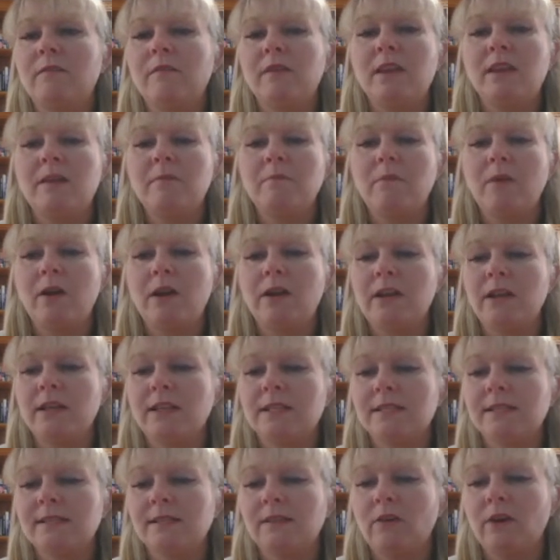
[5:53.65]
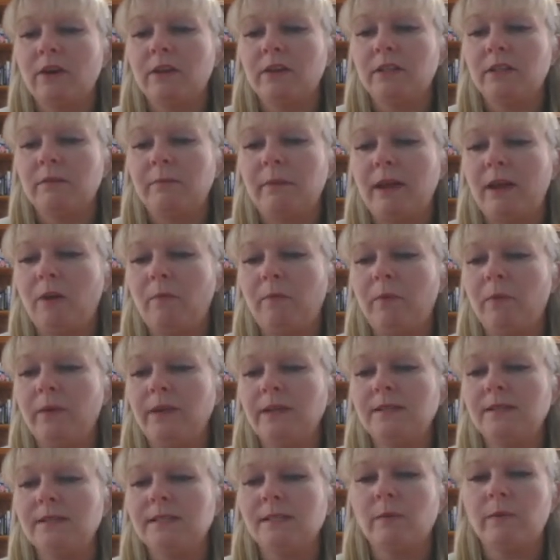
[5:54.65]
in my next slide on the
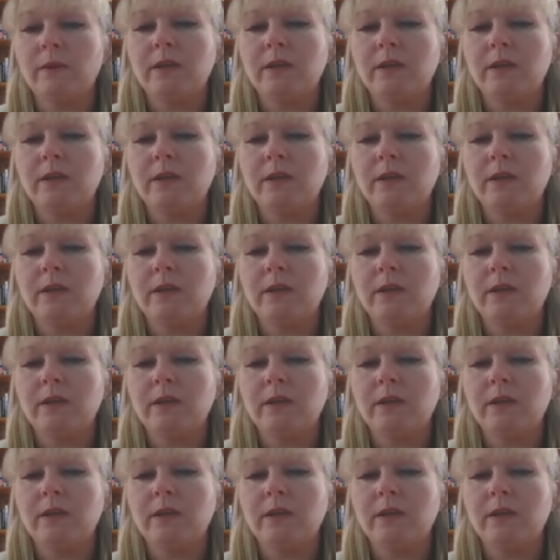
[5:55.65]
PowerPoint, so we